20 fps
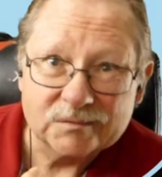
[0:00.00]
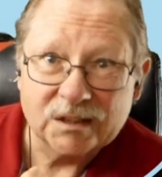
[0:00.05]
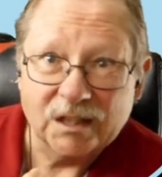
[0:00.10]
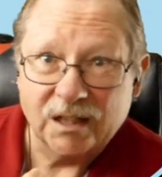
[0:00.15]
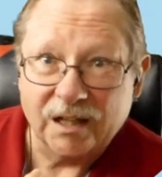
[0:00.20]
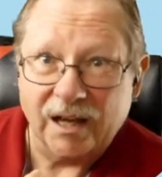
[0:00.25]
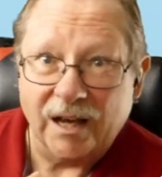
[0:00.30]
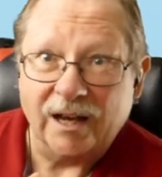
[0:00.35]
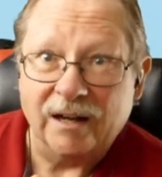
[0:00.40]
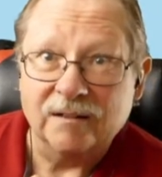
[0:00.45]

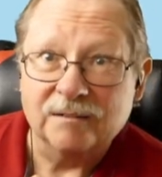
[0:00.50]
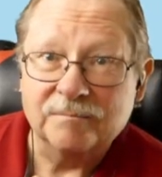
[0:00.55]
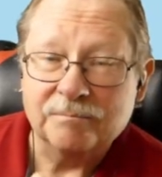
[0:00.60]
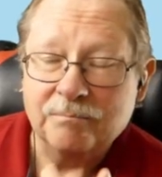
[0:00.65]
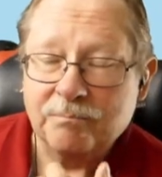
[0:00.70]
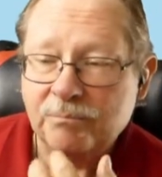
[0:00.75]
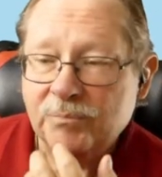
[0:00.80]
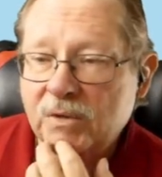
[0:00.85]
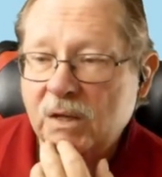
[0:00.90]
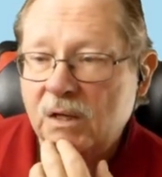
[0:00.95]
Yeah.
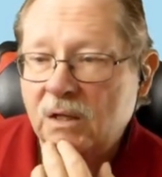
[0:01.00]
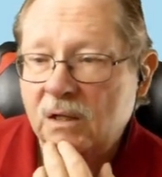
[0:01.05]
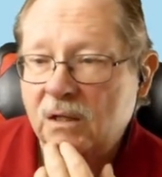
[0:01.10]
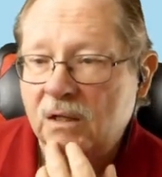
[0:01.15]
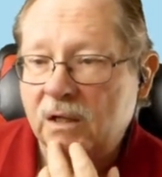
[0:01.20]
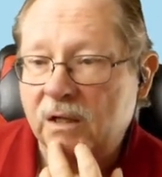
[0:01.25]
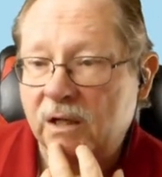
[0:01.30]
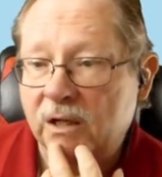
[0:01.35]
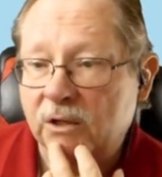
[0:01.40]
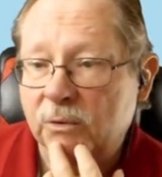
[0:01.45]

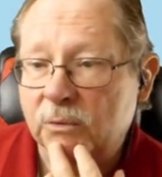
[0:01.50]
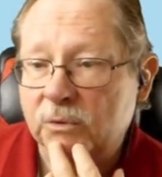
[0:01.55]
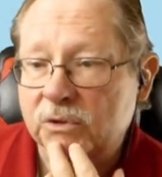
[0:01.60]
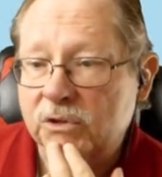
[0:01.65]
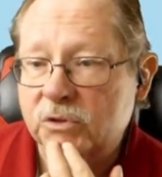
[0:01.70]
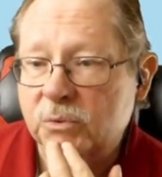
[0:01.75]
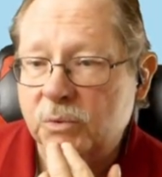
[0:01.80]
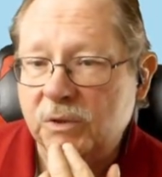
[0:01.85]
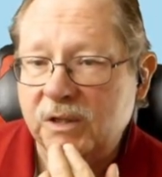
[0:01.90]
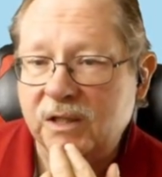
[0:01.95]
In other
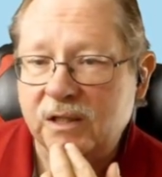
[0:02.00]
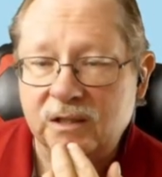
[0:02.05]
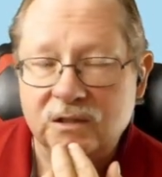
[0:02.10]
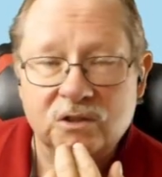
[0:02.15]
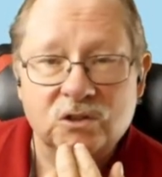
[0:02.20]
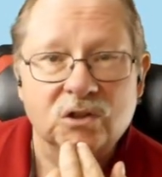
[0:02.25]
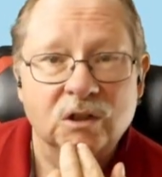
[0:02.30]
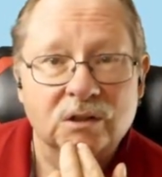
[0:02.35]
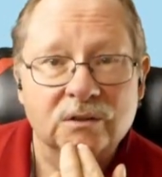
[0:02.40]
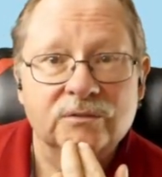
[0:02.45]
words, we had
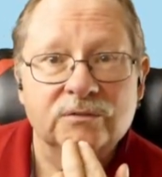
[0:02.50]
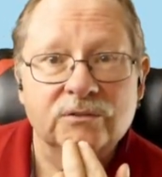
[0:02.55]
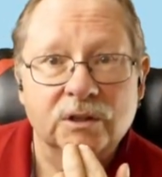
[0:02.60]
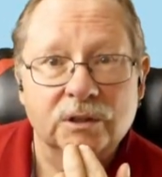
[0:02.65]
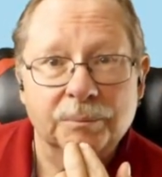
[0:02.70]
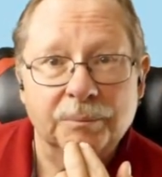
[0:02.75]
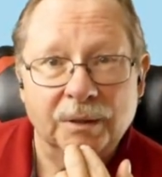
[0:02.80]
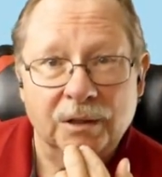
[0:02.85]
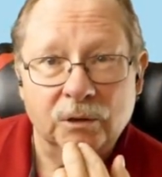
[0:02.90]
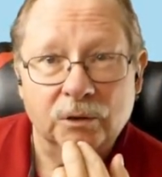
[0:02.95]
solved our
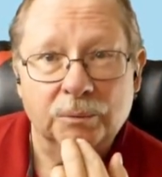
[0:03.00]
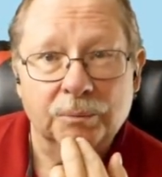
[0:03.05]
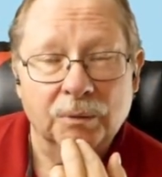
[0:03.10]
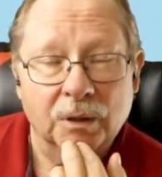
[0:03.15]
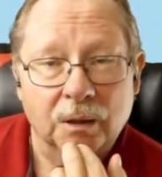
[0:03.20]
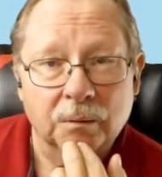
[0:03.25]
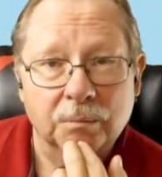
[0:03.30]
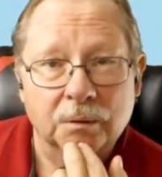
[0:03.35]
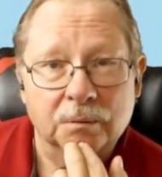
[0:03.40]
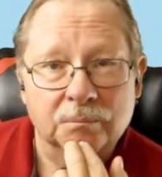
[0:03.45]
power
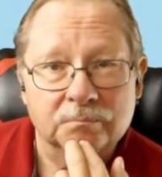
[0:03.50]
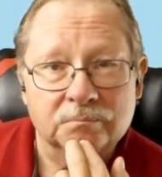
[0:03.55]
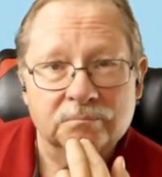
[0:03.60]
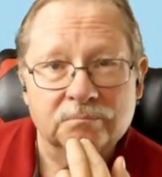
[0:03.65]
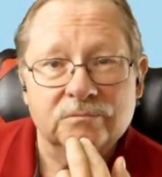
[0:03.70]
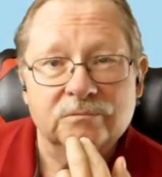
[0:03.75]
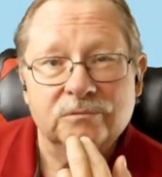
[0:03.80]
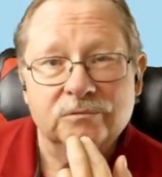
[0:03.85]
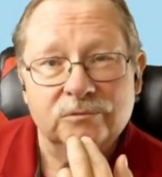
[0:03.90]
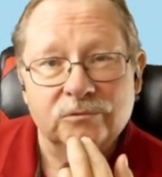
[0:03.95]
problem
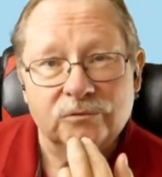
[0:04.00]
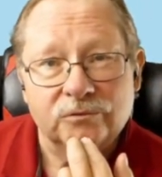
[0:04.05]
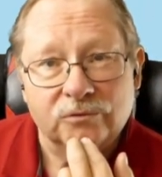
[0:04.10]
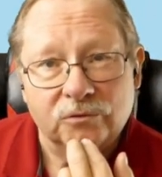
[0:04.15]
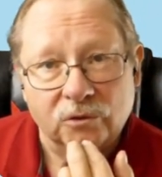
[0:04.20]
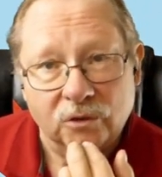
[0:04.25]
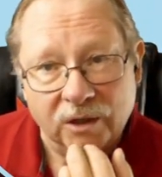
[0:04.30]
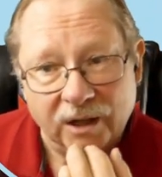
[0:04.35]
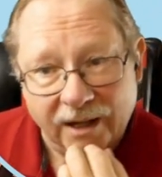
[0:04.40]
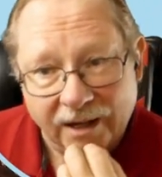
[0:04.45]

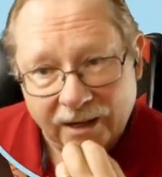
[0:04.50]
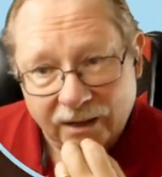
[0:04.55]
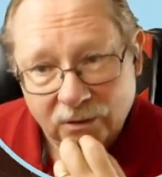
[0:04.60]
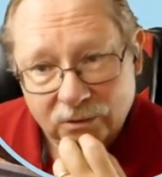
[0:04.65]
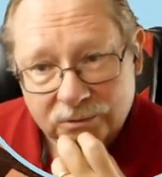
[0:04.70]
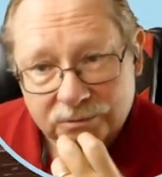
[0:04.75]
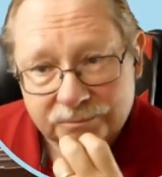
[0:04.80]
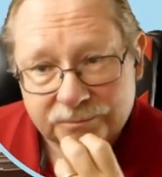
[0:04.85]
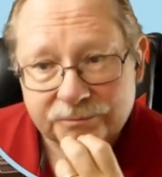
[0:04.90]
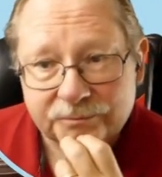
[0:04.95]
for now,